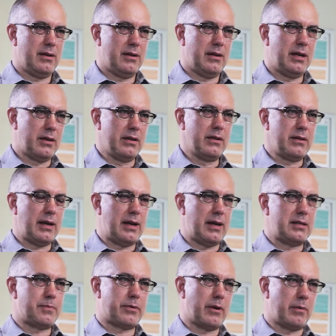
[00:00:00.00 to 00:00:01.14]
Now, that has
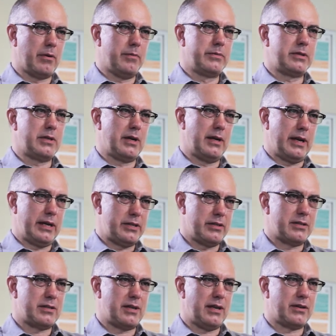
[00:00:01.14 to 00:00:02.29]
problems in a
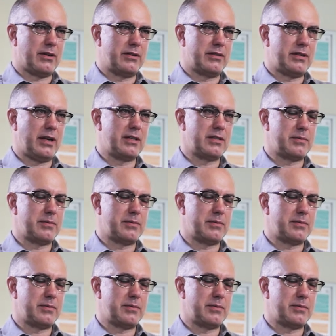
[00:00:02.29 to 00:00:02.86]
nation-state context